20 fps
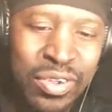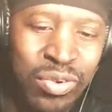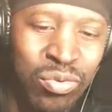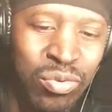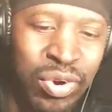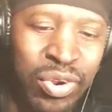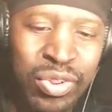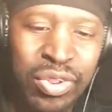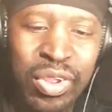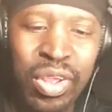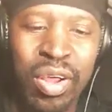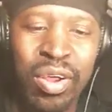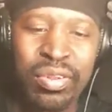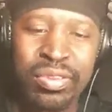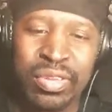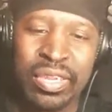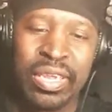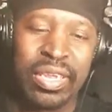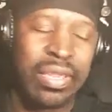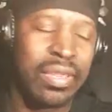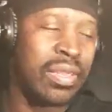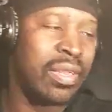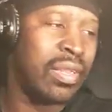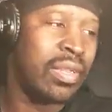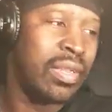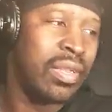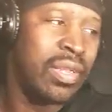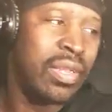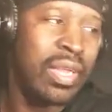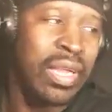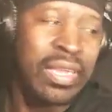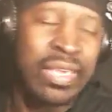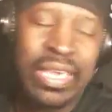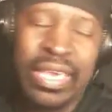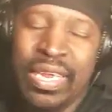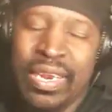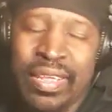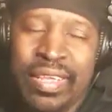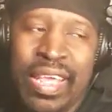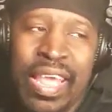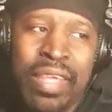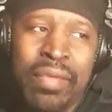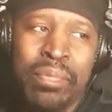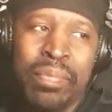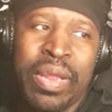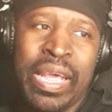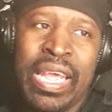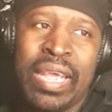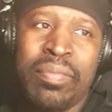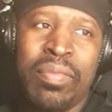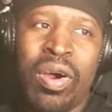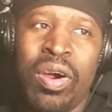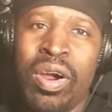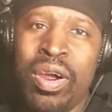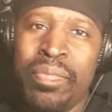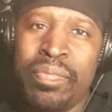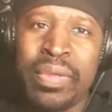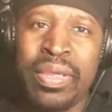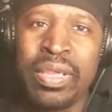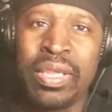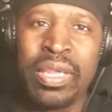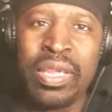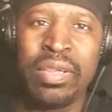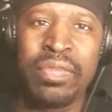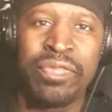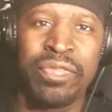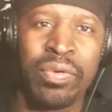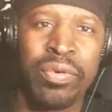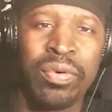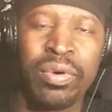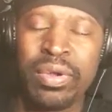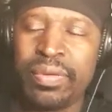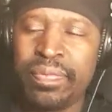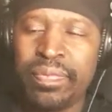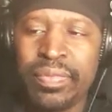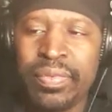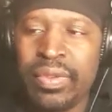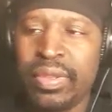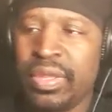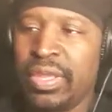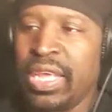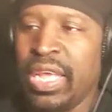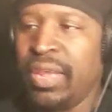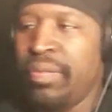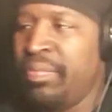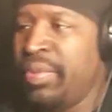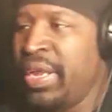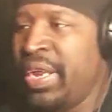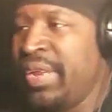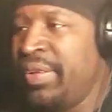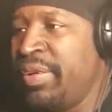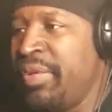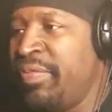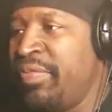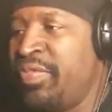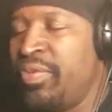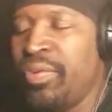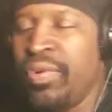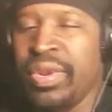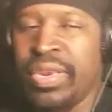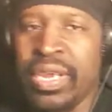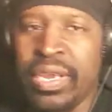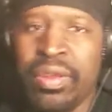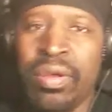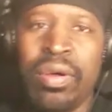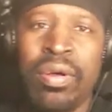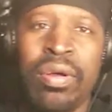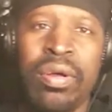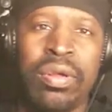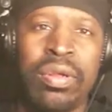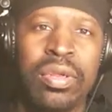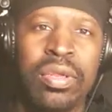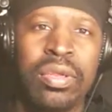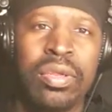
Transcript: What do y'all think? Again, I can't blame RBE for it. Can't blame them for it at all.